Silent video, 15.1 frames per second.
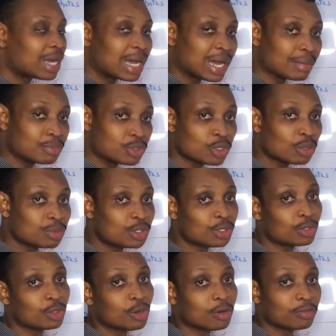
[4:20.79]

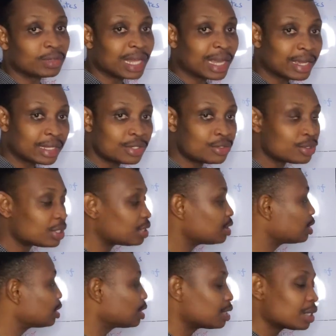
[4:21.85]
absorption of dietary
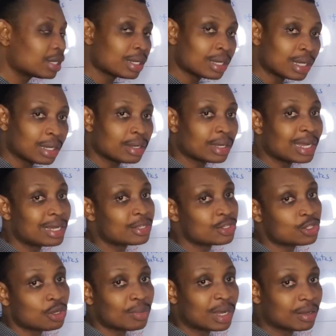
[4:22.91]

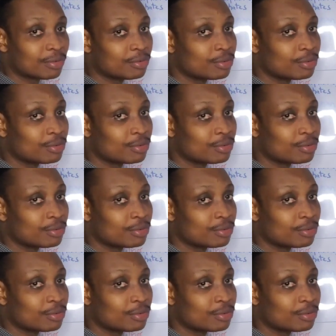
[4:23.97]
calcium and